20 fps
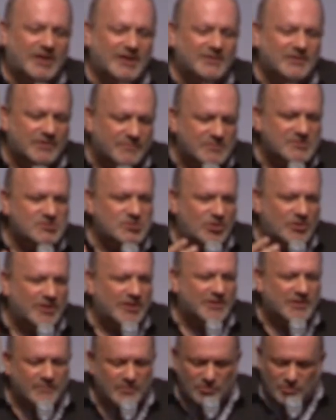I never saw it, I
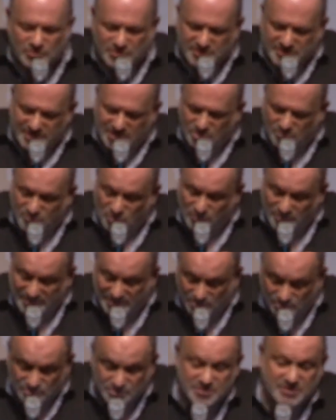never looked down. But when I
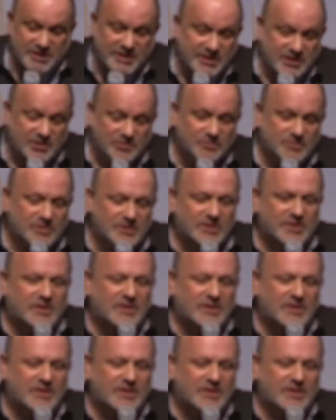looked down,